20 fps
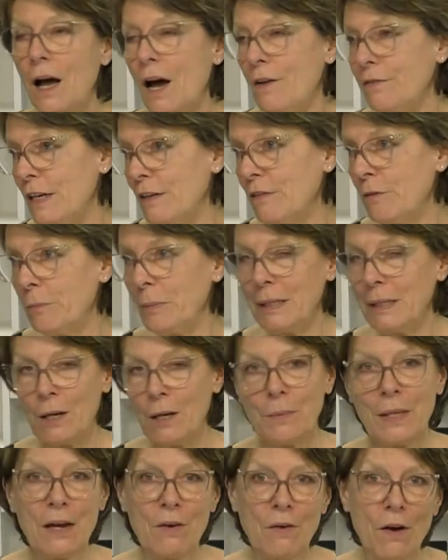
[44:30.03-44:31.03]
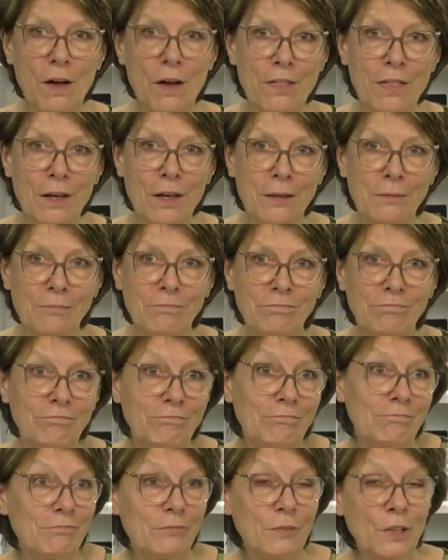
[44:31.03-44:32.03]
I've never been up there either.
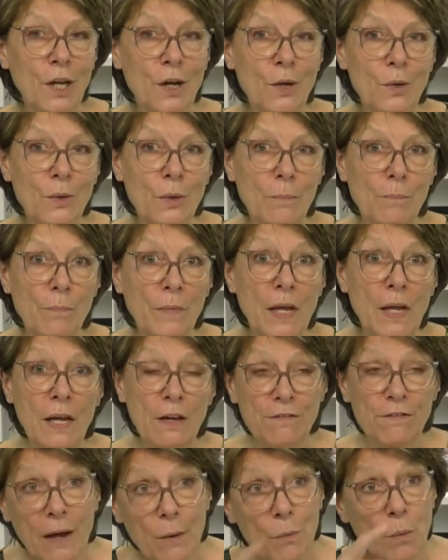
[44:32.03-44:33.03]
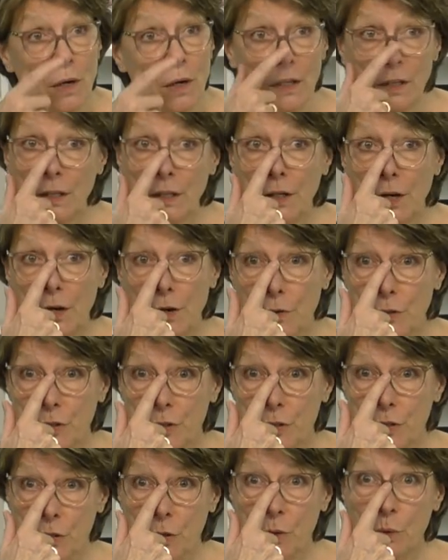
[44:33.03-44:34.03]
No. In fact, one of the girls
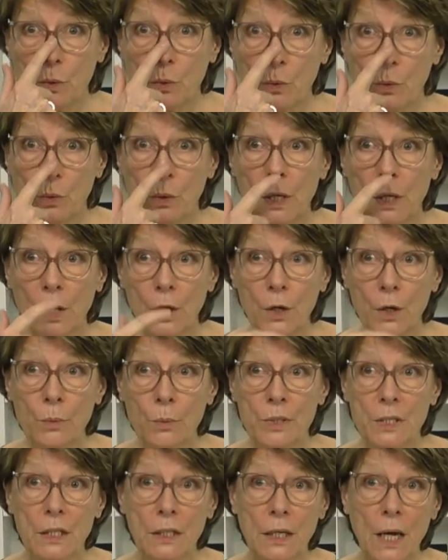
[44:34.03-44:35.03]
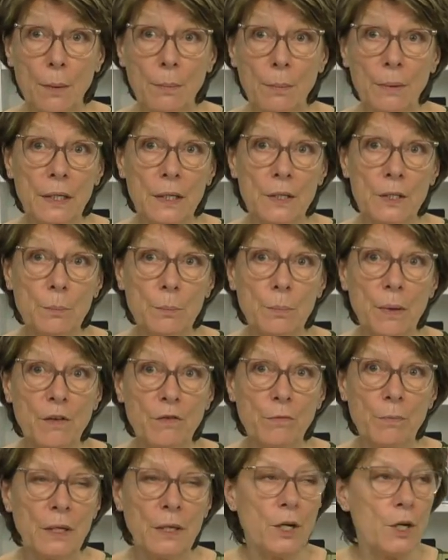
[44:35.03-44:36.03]
at school who was in a couple of years
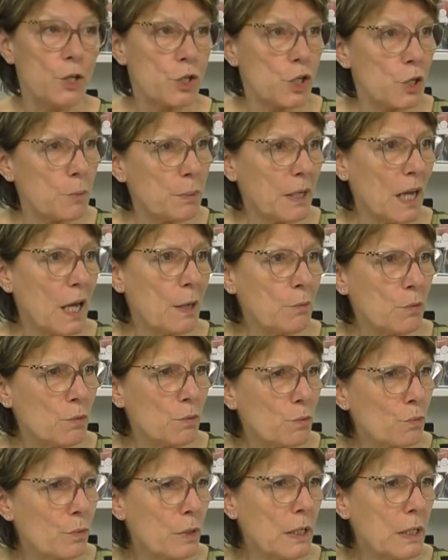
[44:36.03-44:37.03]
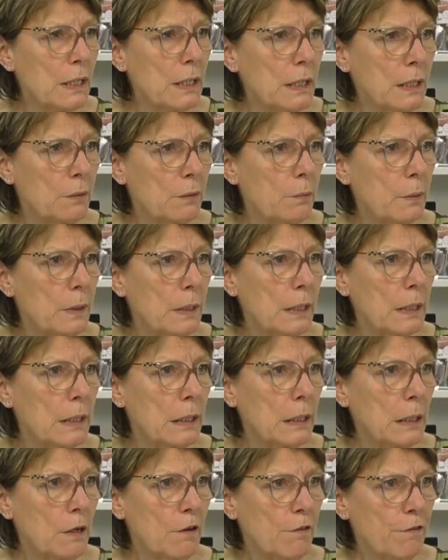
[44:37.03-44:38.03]
above me, she became a really,
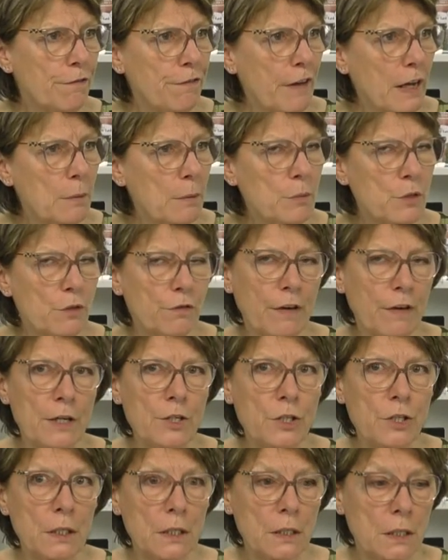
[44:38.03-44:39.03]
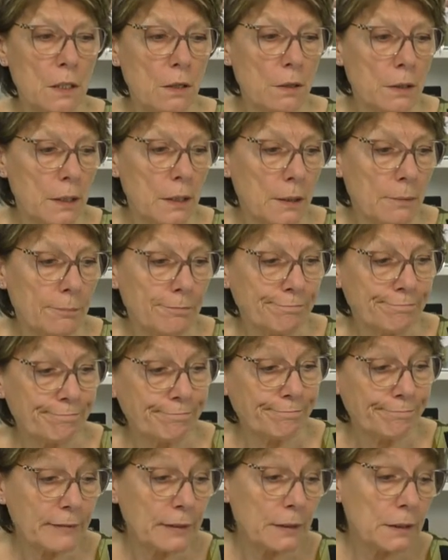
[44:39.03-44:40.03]
really famous fashion designer.
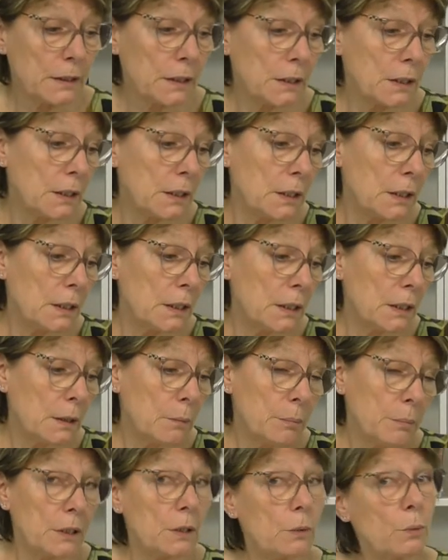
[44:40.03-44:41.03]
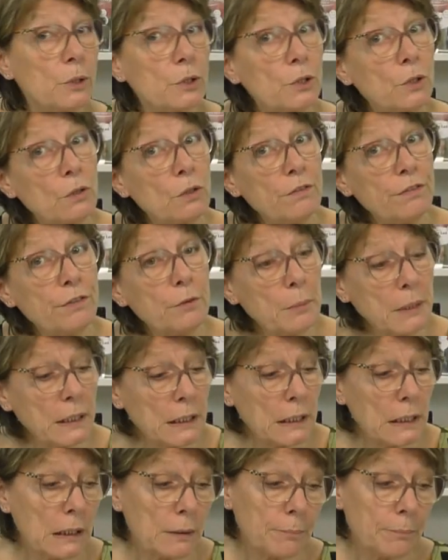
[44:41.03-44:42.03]
But it was not for
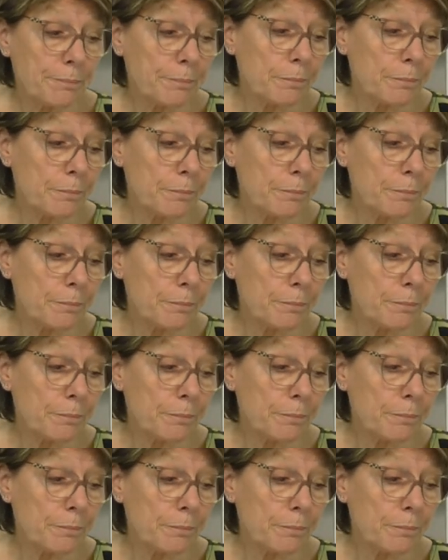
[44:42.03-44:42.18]
me.